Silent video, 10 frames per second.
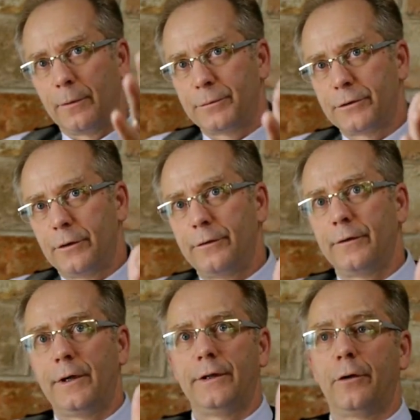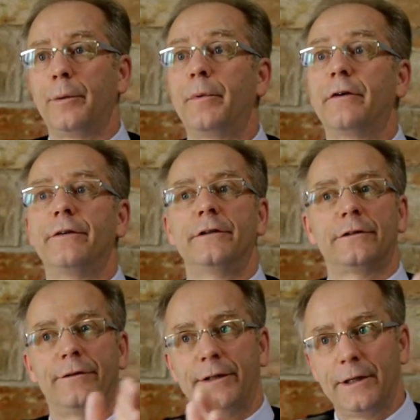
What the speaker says: observe in the repair phase of an